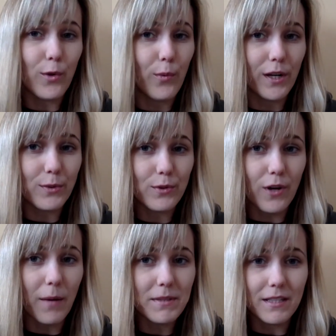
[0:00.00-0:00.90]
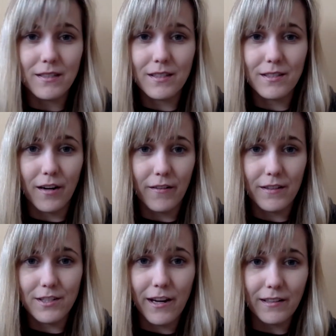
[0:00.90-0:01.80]
words with Drops since the start of the
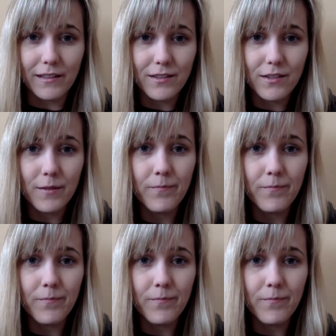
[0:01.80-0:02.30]
challenge.